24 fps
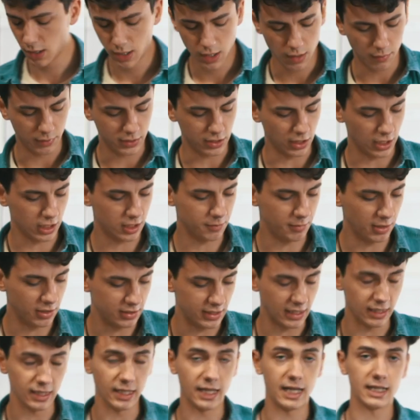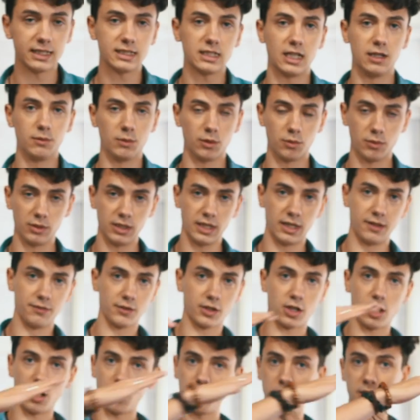We talked about that last time where we're letting the
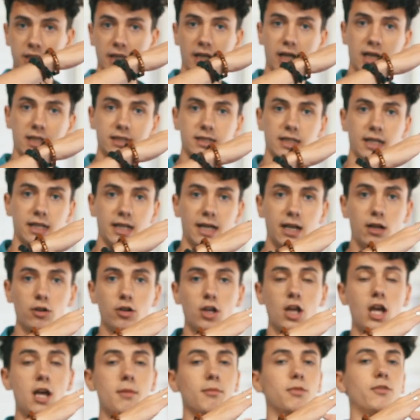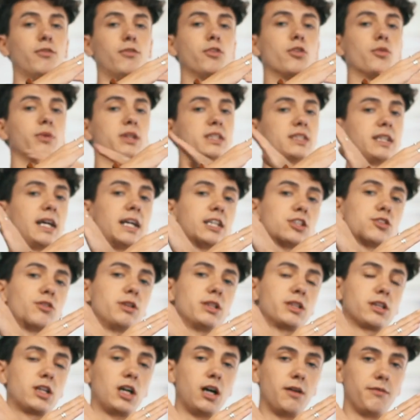carbon dioxide out before we saturate
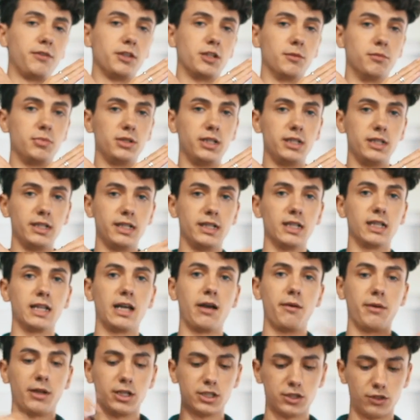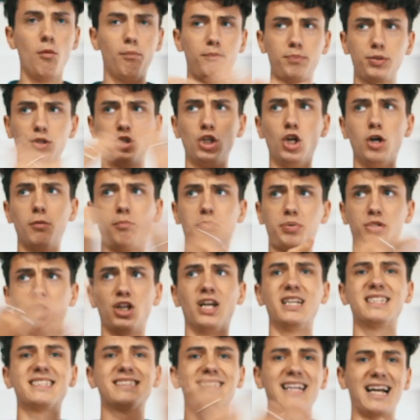the coffee completely, allowing us to push.
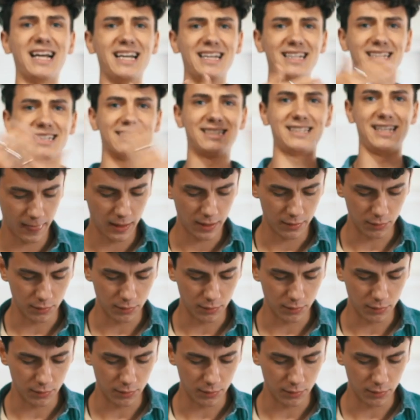Science!